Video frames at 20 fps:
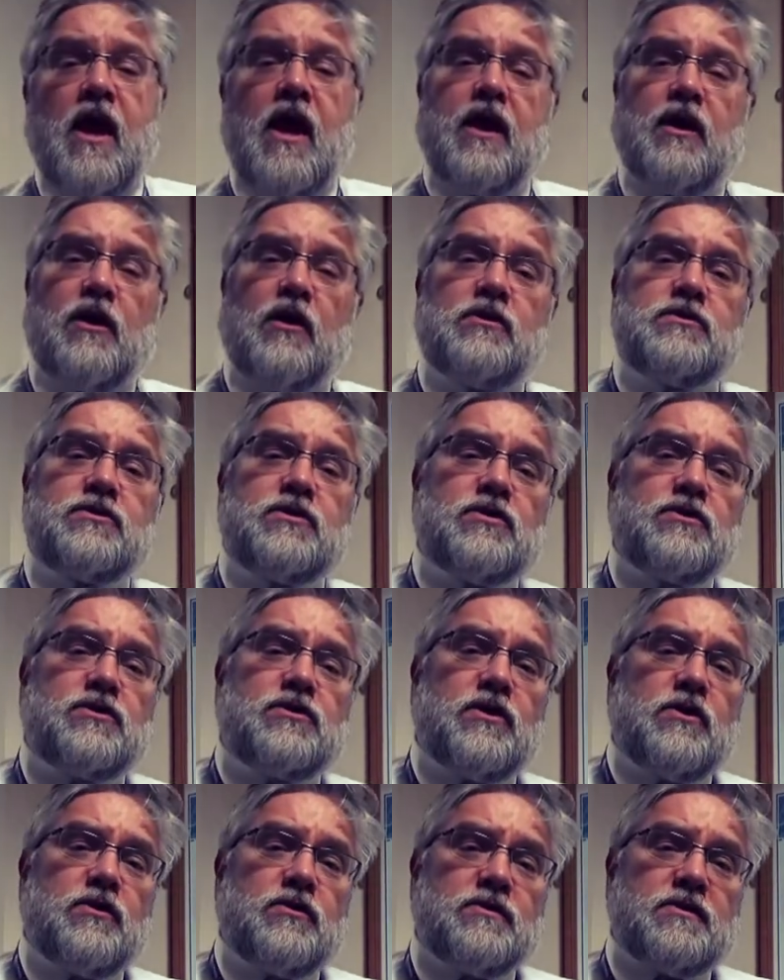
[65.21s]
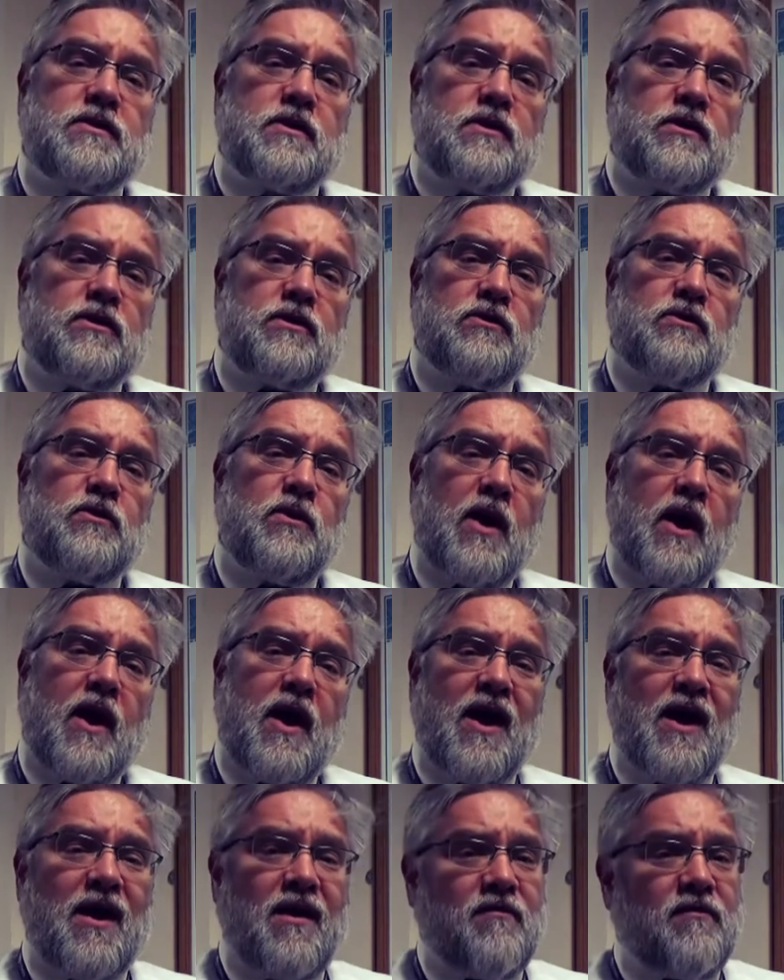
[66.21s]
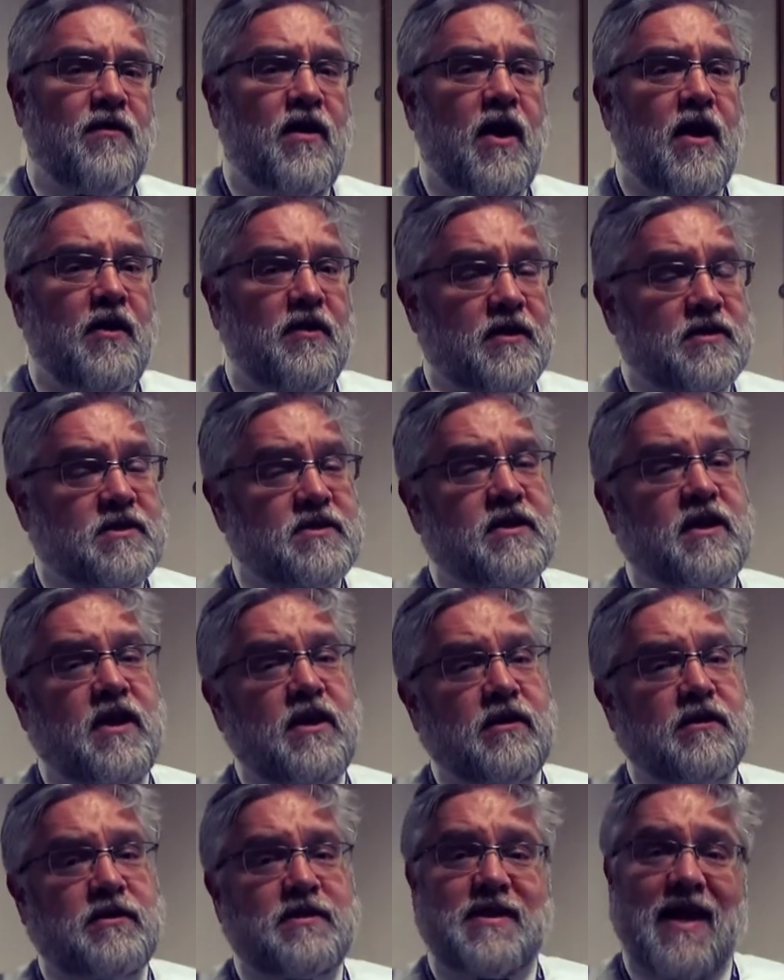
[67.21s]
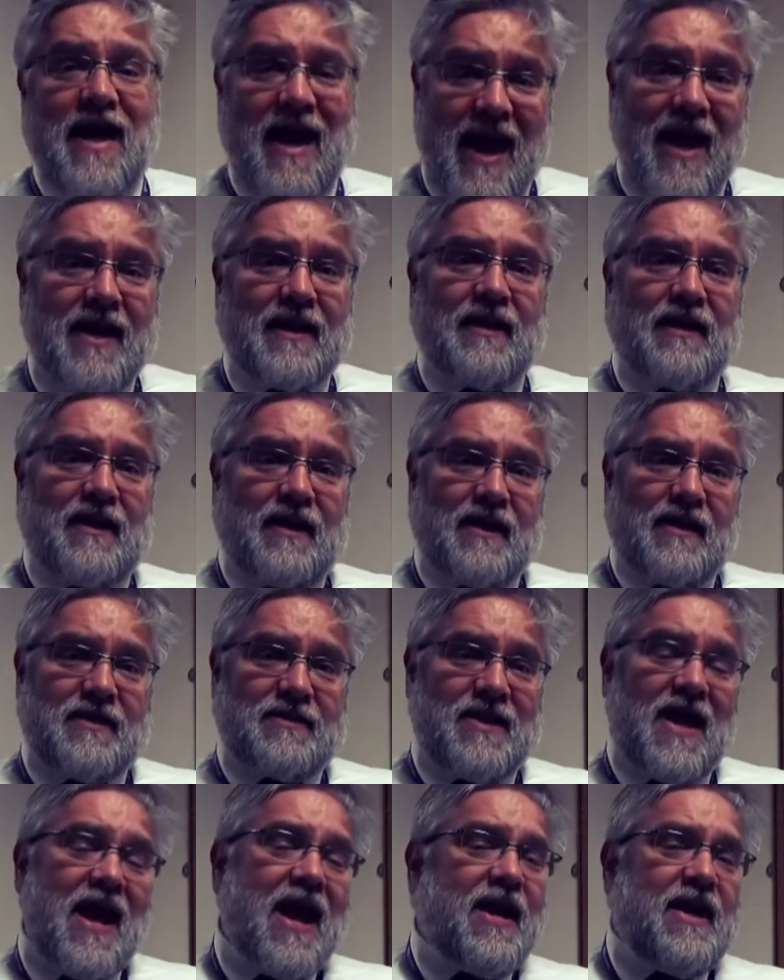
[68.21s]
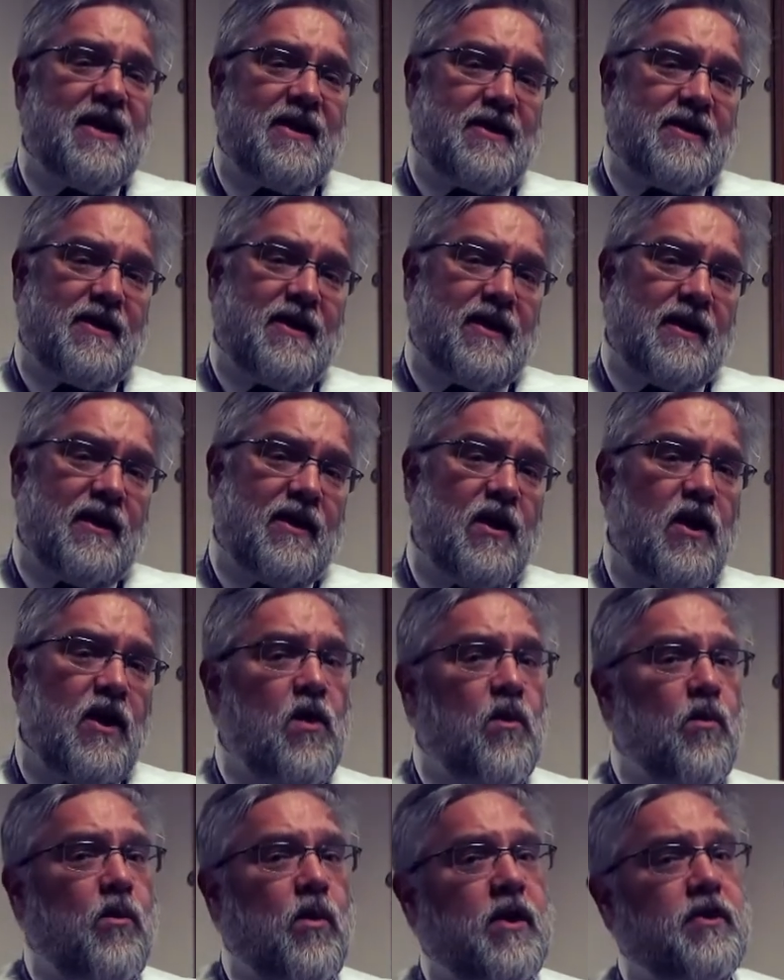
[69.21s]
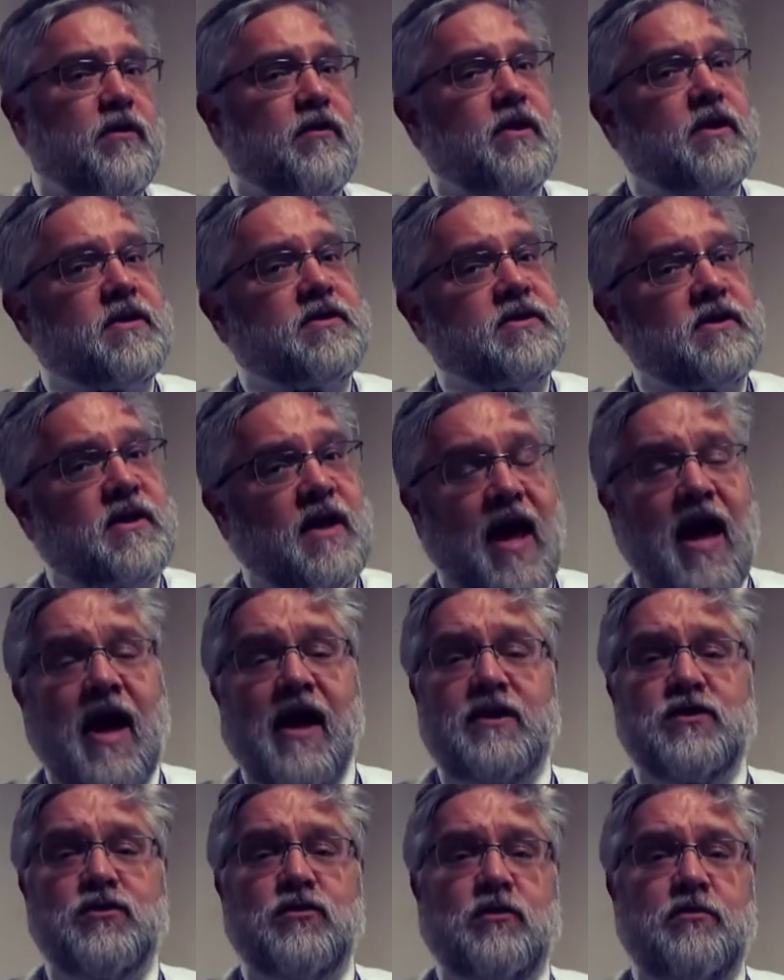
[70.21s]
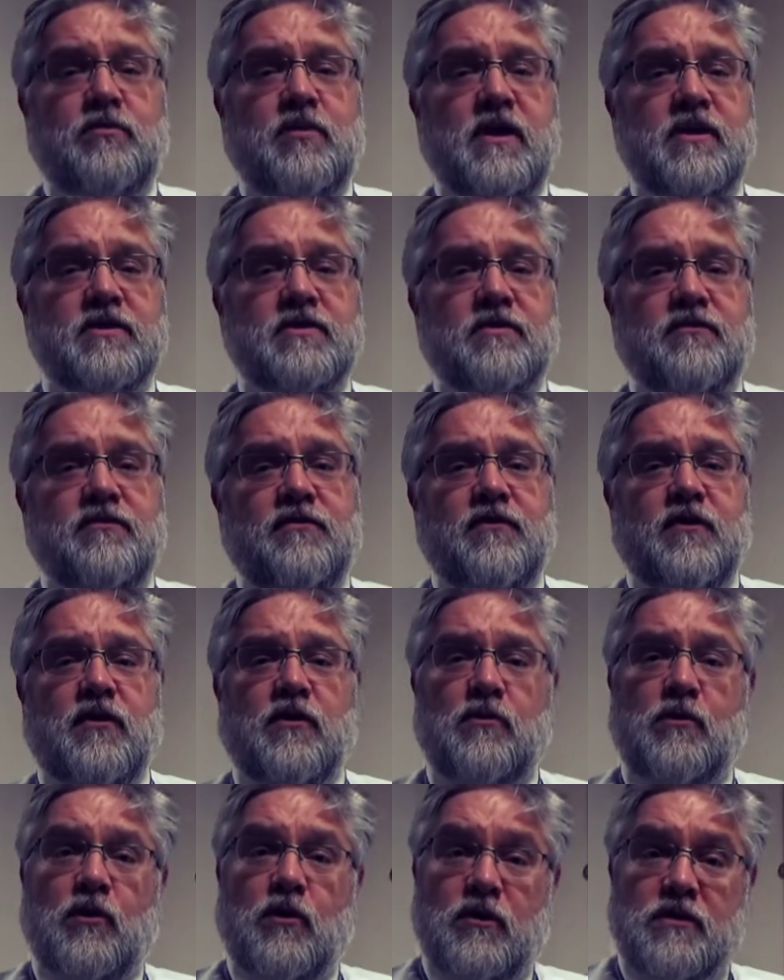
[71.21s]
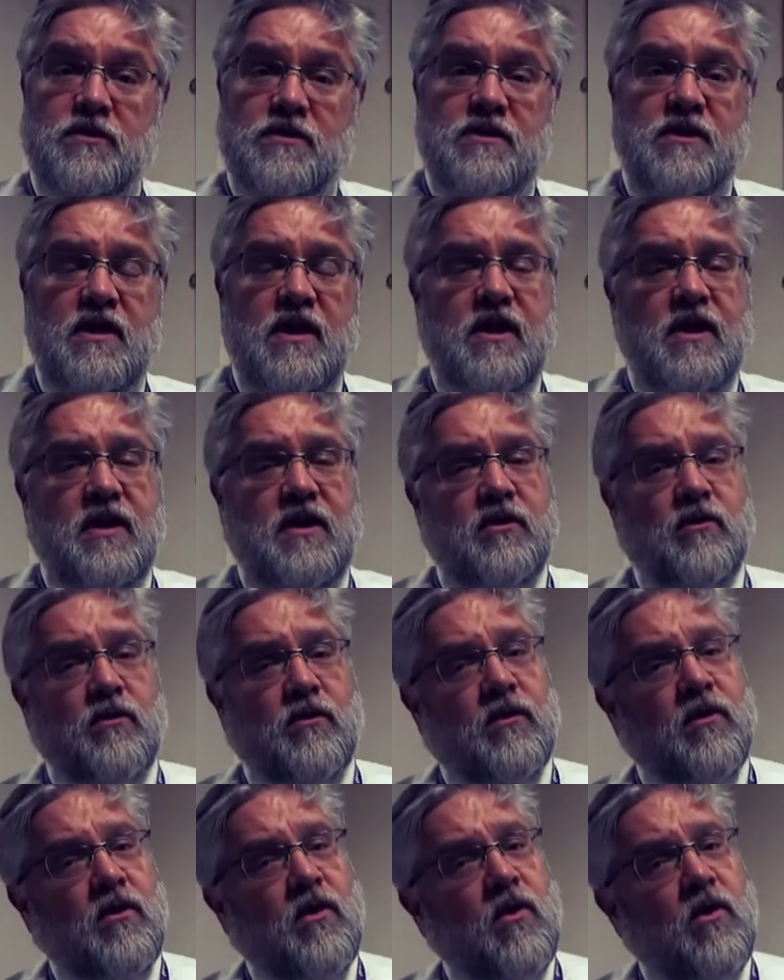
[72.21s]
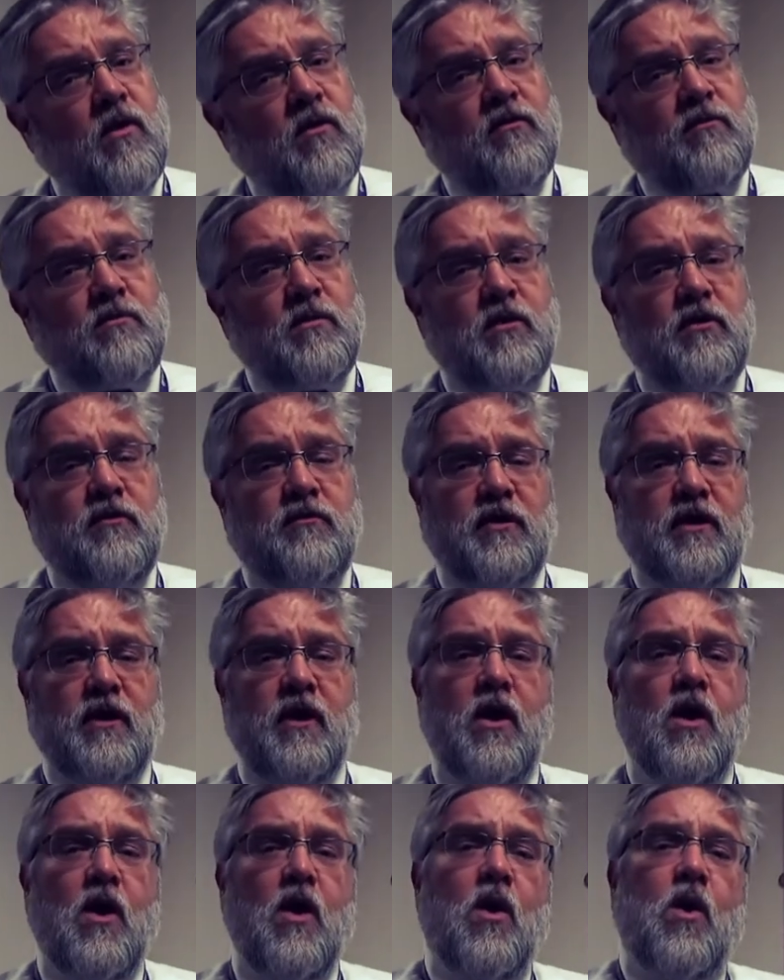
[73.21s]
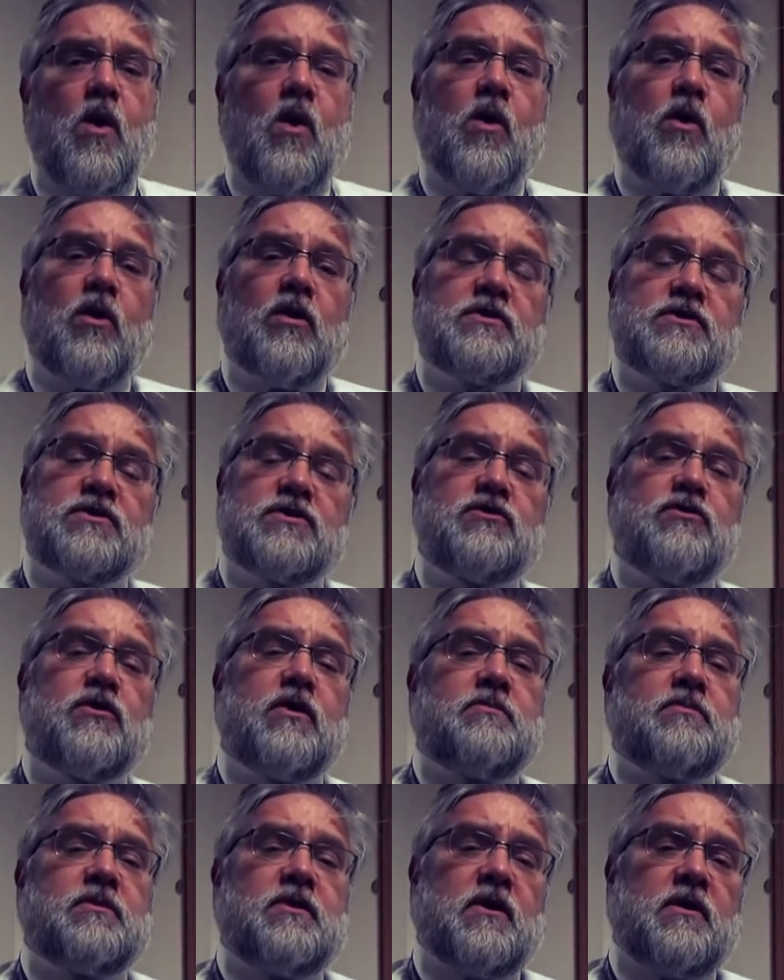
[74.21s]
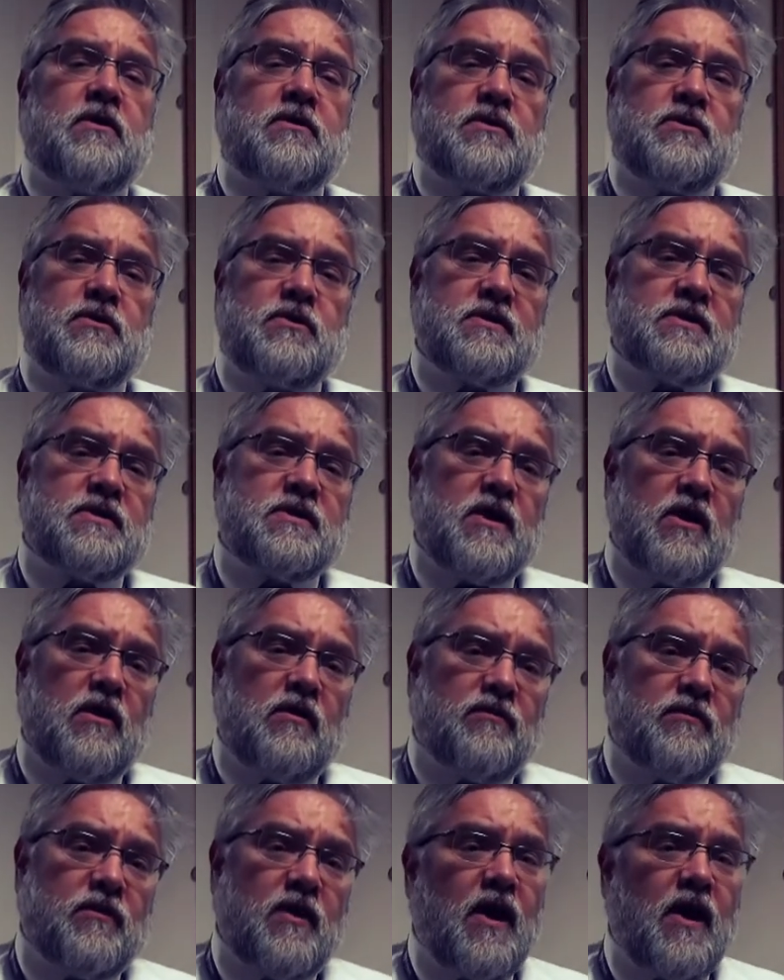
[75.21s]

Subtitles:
It also shows that you have the skills to analyze anything, whether it's an actual piece of film or a scene or a whole movie or a script onto itself.